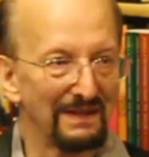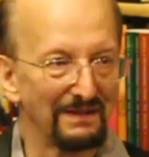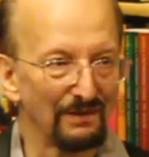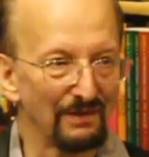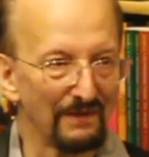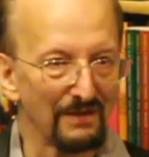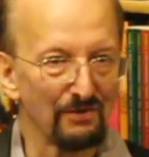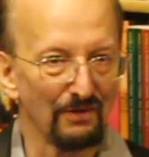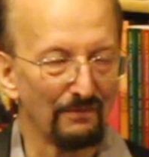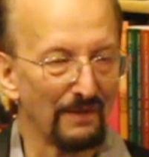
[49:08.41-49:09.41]
and the universe
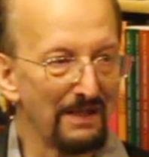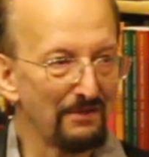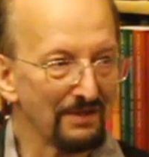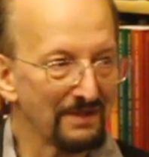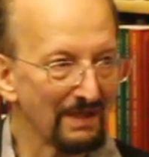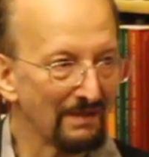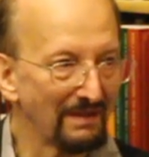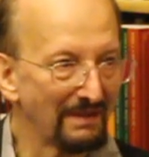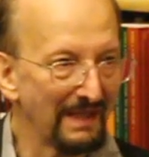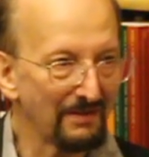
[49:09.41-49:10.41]
should arrange it so
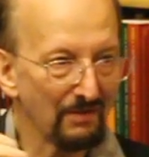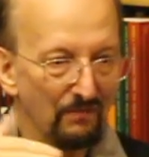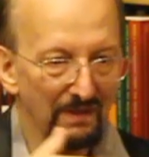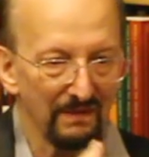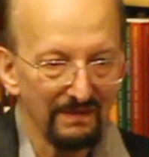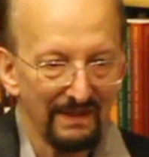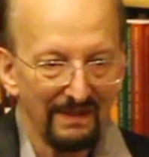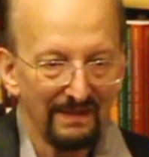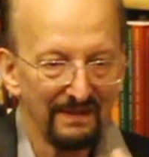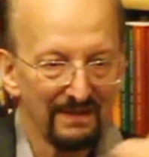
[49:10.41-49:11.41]
that their true will
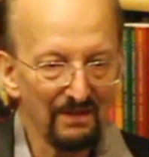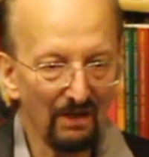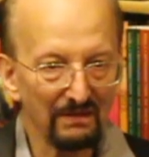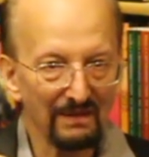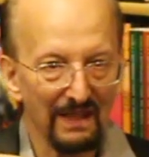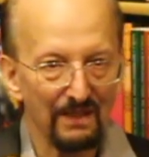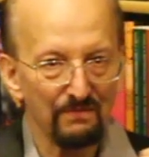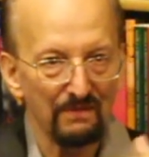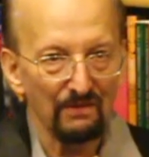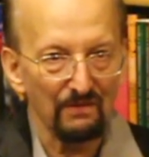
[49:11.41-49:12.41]
does not
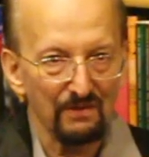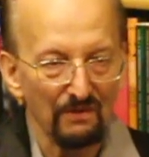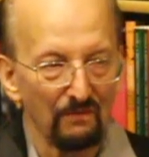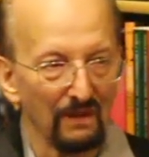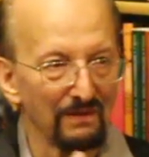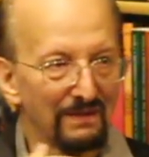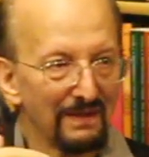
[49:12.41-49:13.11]
clash with your true will.